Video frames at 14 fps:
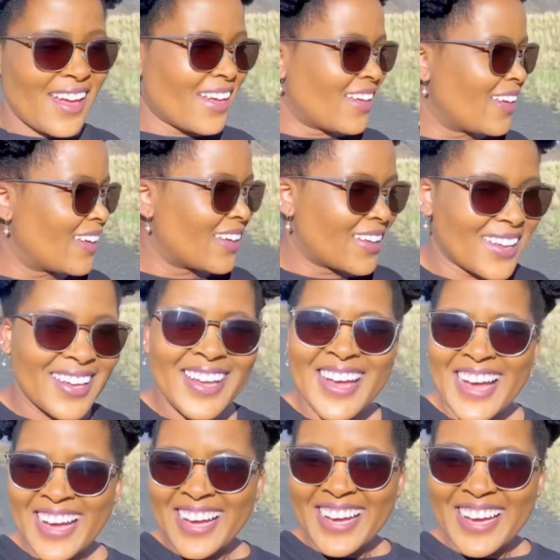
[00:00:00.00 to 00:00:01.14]

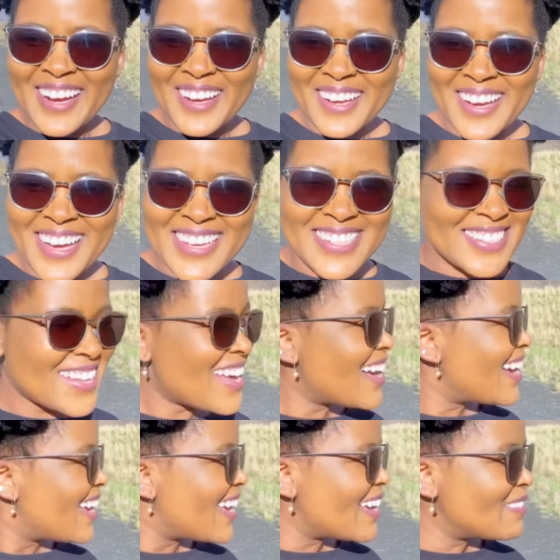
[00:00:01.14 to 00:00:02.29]
hello guys
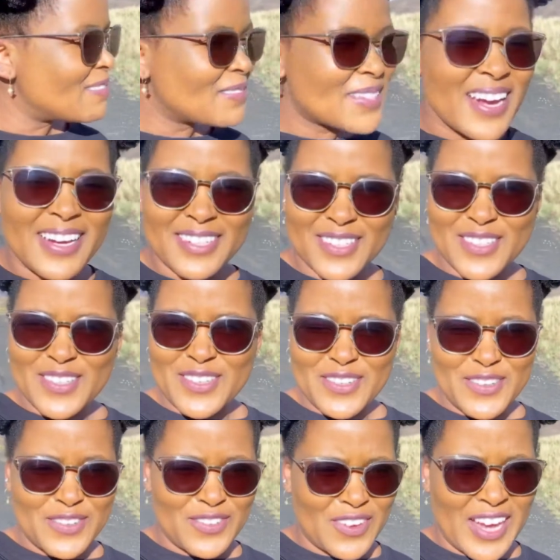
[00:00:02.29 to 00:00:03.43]
i am trying
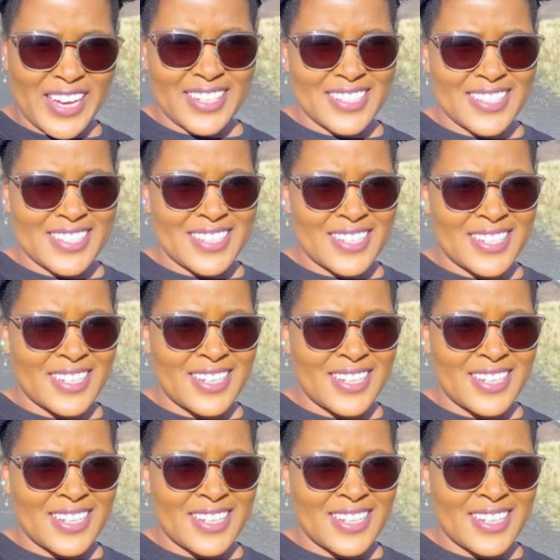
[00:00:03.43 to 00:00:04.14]
to find